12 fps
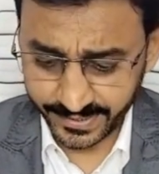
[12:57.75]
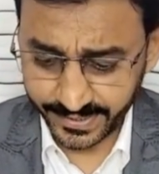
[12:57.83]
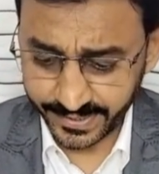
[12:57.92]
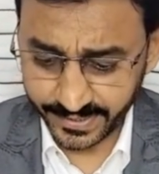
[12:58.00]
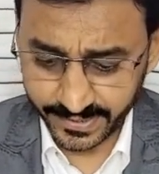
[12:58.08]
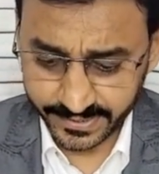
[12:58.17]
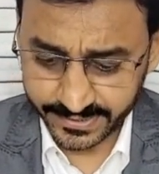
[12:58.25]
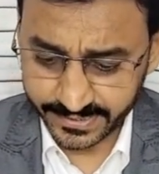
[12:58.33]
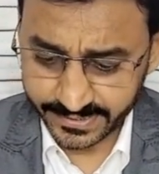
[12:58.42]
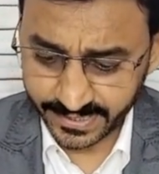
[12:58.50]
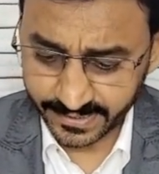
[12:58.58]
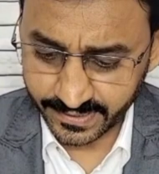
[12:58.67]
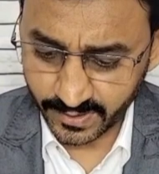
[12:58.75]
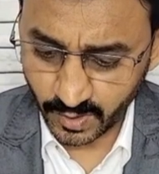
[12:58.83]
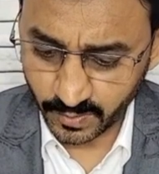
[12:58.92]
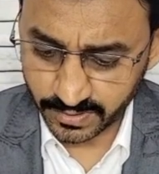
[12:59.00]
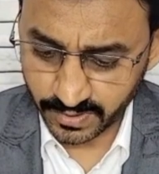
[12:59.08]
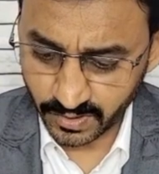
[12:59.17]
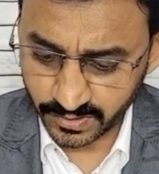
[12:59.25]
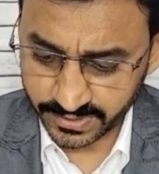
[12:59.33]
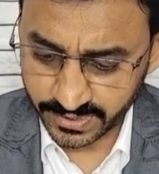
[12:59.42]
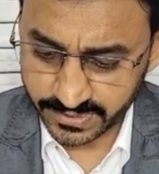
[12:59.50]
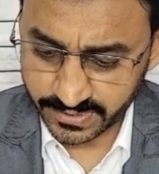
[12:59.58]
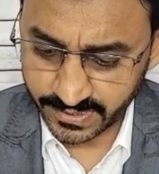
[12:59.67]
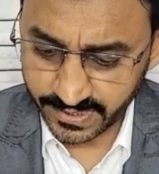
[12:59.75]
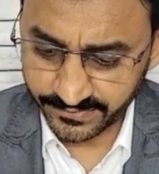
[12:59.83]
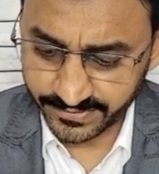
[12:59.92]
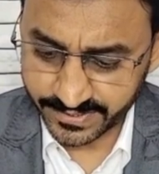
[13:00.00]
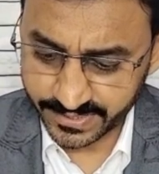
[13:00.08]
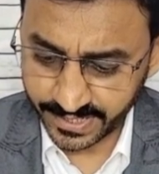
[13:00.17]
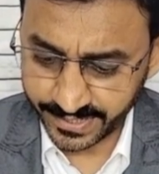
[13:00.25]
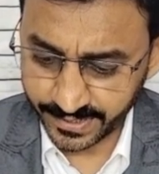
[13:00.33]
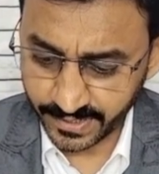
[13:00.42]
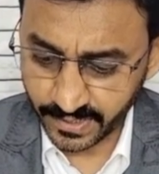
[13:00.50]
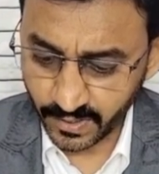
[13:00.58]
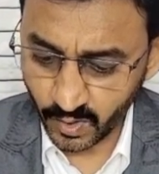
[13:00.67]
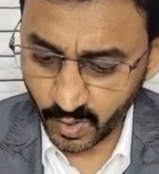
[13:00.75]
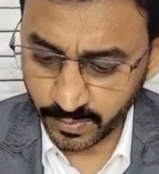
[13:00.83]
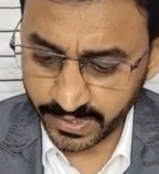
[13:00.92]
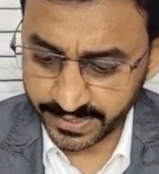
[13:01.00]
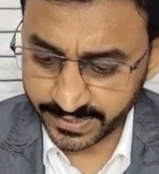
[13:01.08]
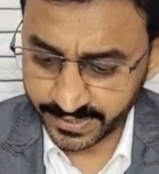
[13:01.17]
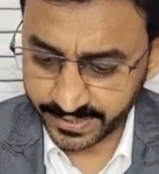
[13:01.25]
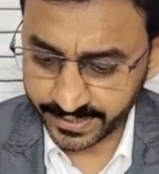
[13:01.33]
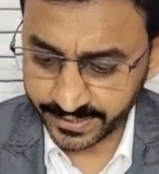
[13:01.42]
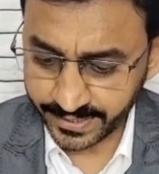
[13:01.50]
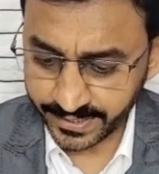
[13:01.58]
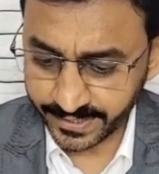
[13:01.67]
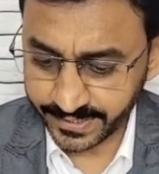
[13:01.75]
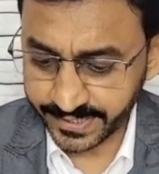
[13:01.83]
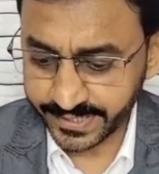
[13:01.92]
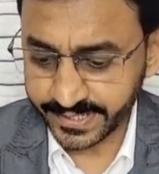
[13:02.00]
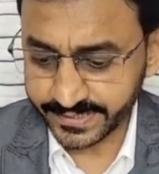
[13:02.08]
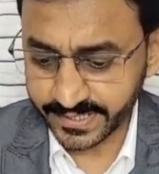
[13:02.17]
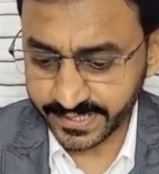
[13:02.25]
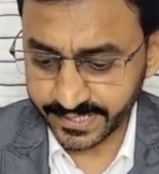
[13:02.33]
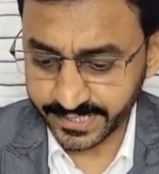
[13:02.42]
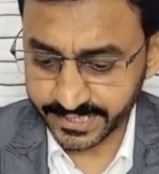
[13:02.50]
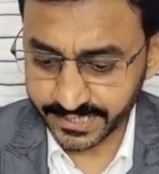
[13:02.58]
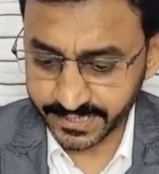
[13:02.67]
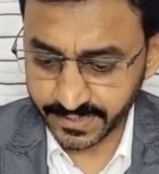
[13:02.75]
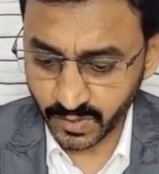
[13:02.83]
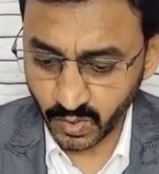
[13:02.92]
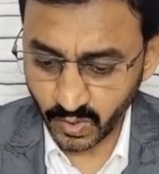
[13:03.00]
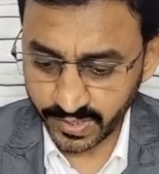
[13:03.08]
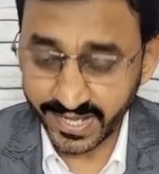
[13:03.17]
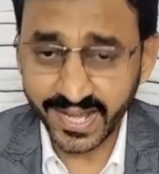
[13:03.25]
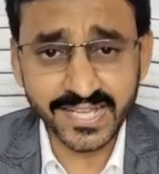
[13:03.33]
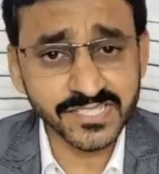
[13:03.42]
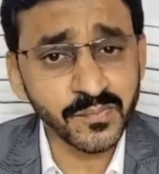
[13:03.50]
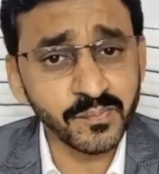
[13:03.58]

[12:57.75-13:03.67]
Here this angle of the on this left side obliterated in the condition called as